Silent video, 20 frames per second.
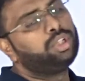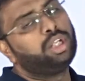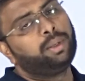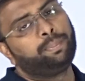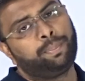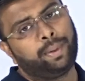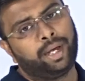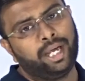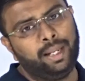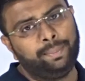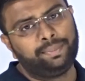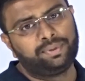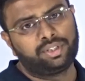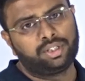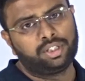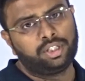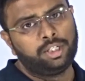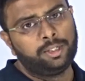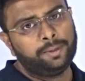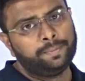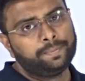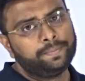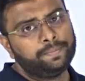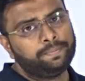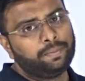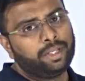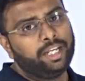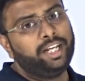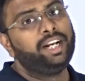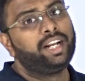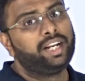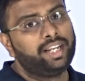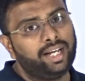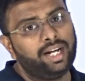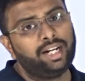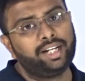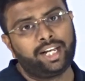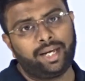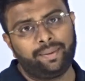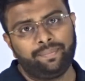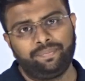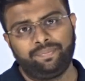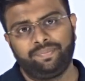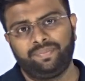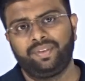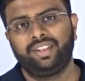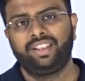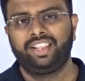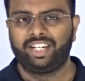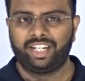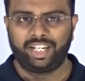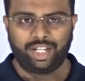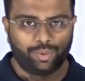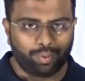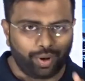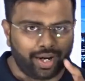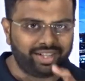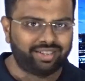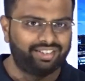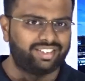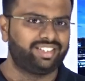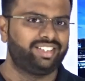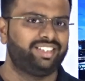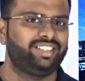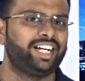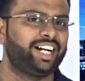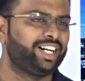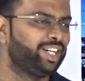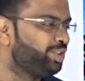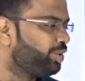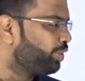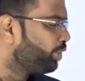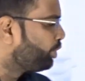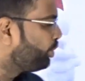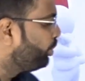the pipes in real time? The device that is used